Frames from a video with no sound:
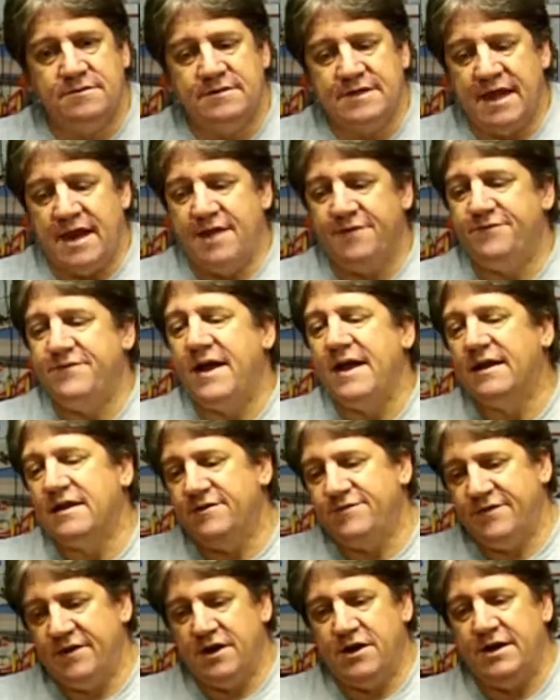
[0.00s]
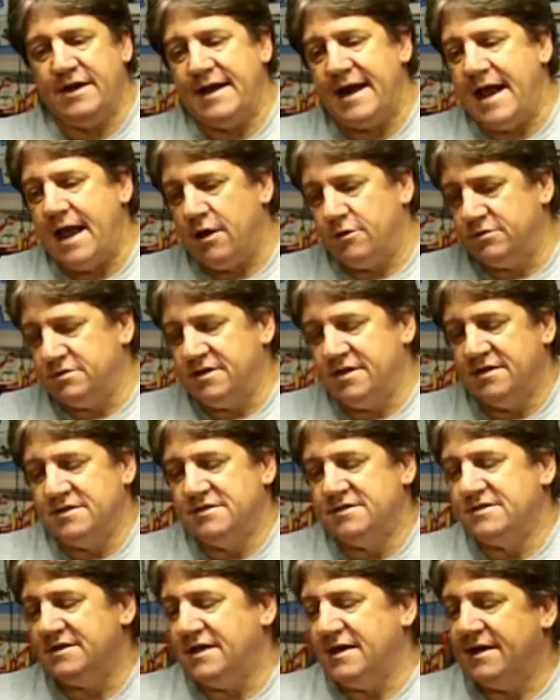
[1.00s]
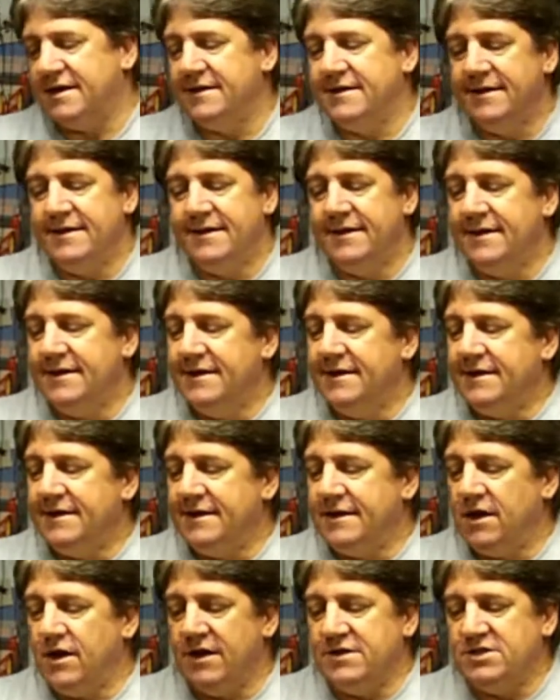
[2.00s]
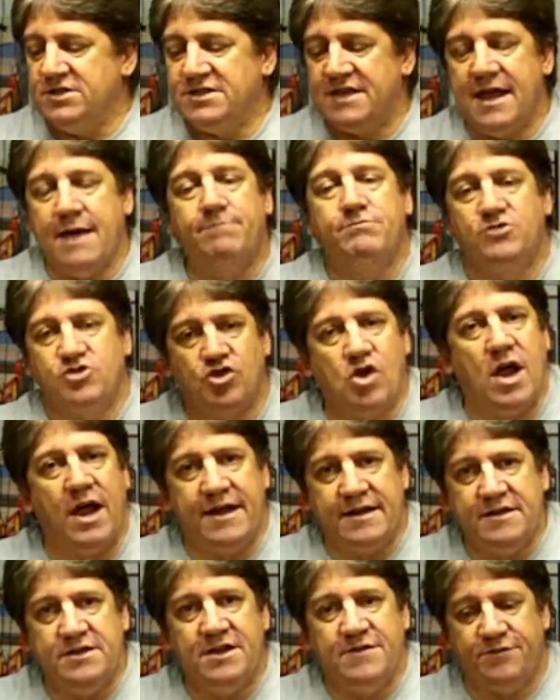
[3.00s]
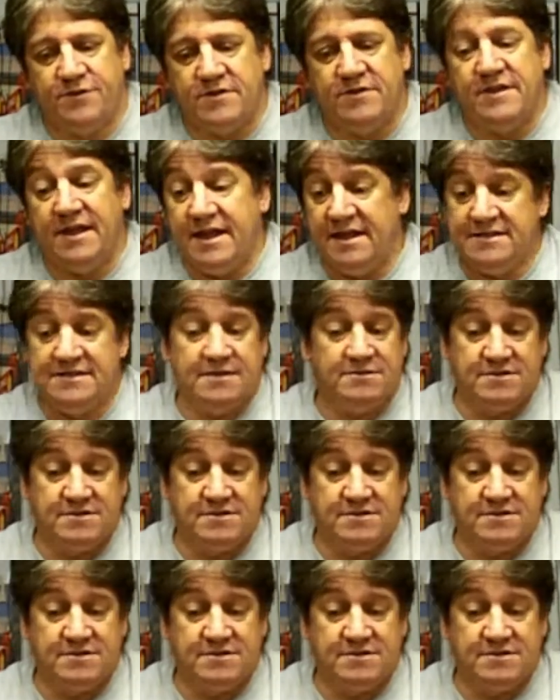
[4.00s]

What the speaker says: that I finally figured it out, because I just kept trying different things.